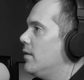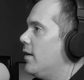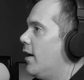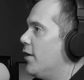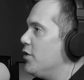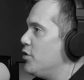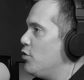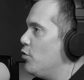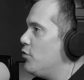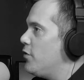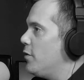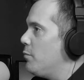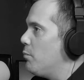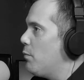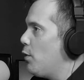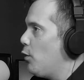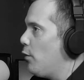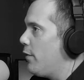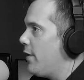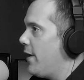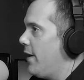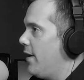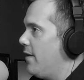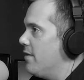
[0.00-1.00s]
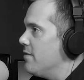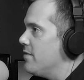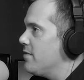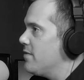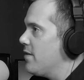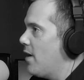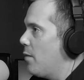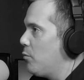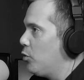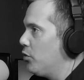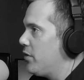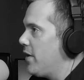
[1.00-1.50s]
using both hands
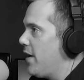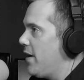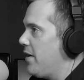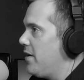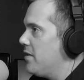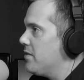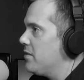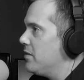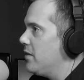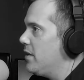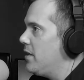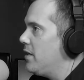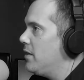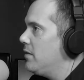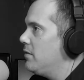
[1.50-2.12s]
simultaneously.